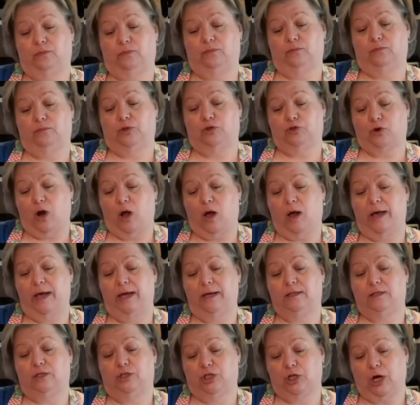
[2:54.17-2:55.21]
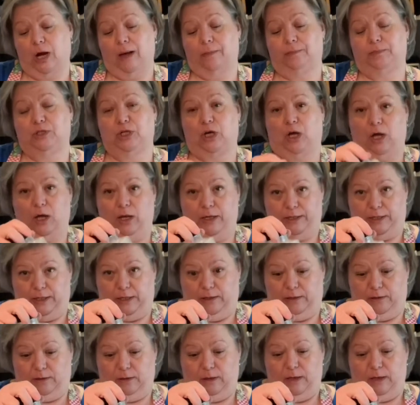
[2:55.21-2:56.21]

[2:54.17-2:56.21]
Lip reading: dried chopped onion.